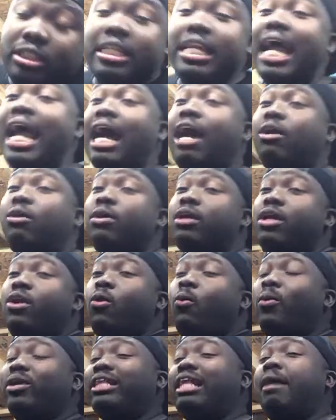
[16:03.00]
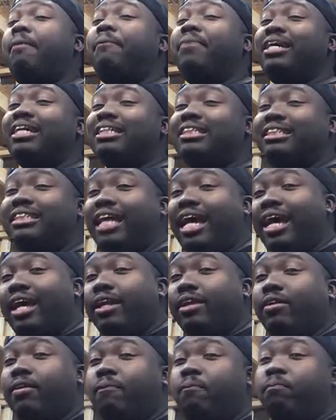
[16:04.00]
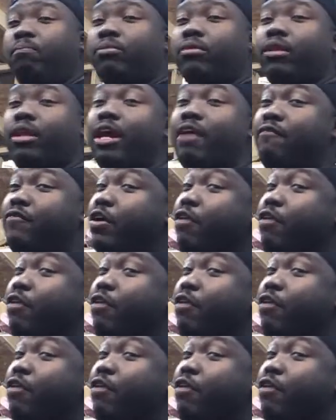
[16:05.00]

Now, with that being said, if